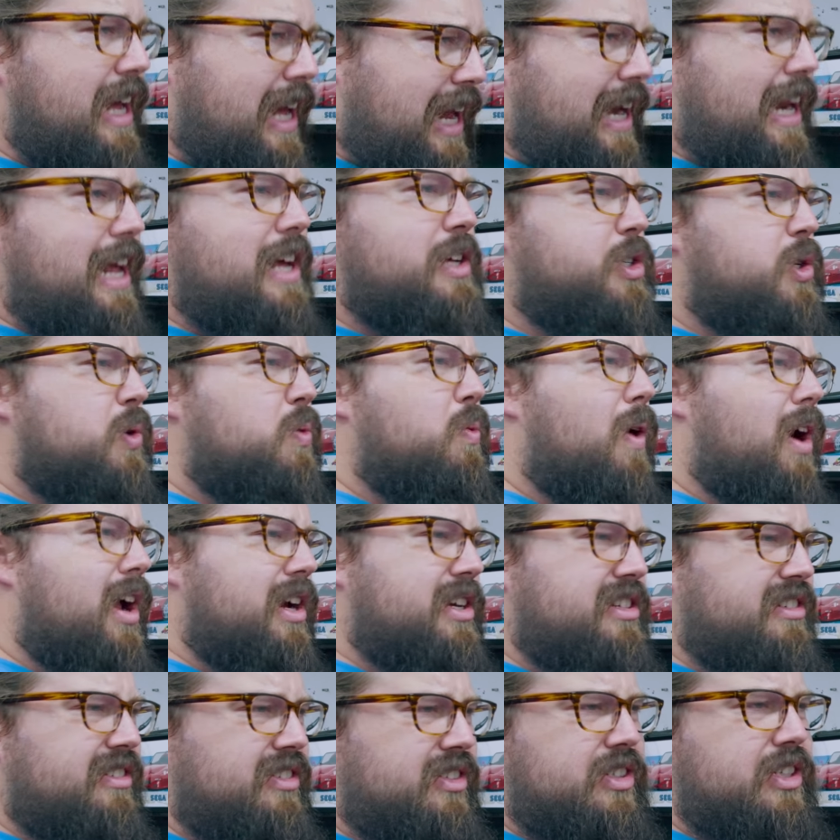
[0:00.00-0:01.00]
and as you
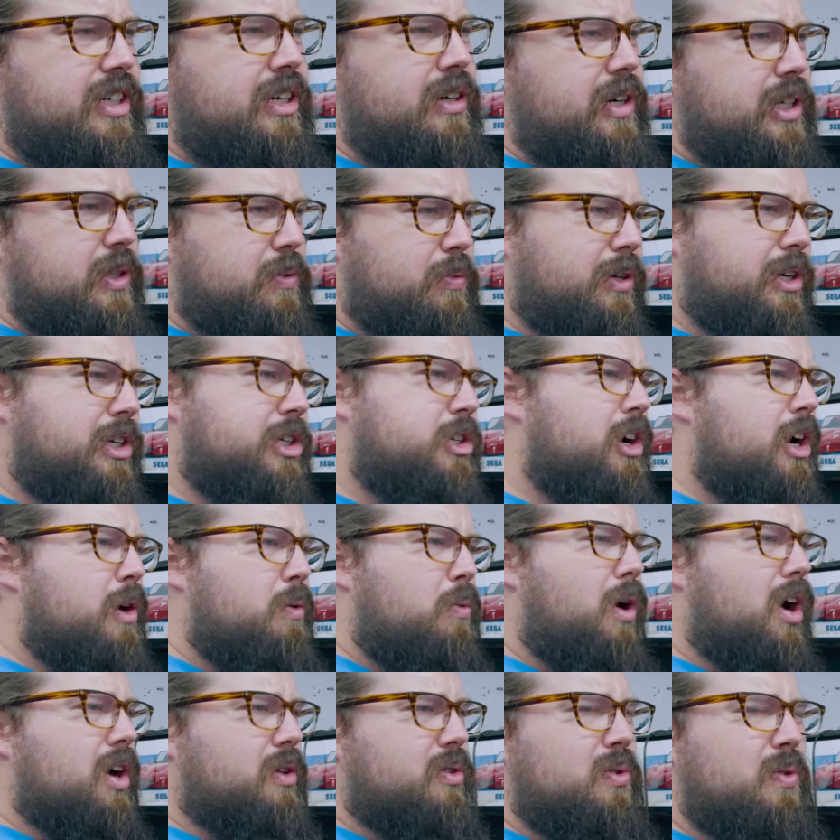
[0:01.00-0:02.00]
watch this series, we're going to try to
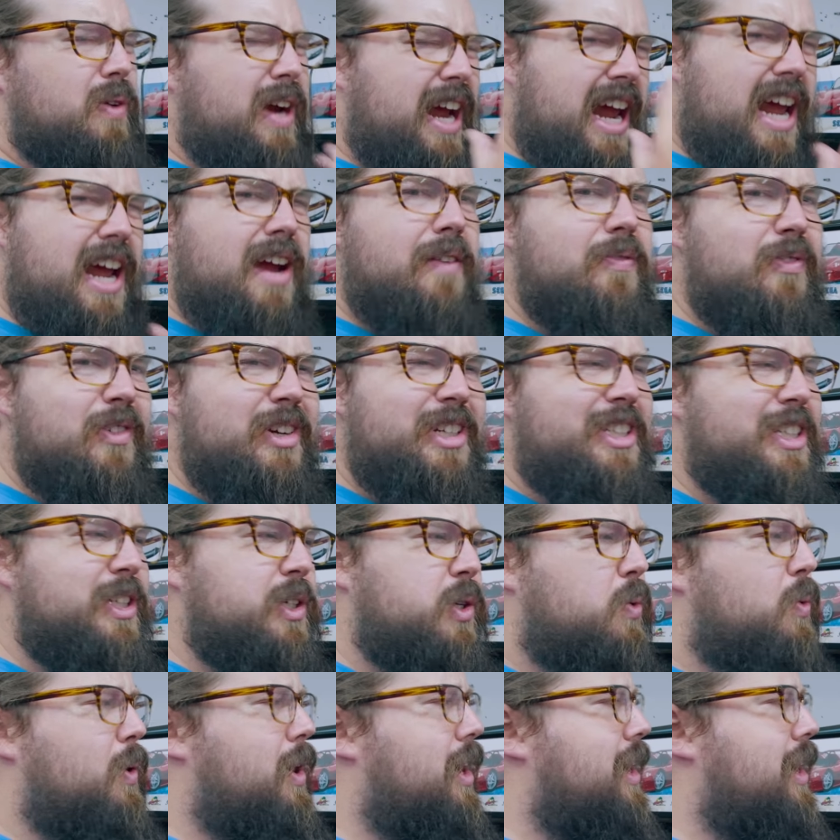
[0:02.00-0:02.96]
walk through every single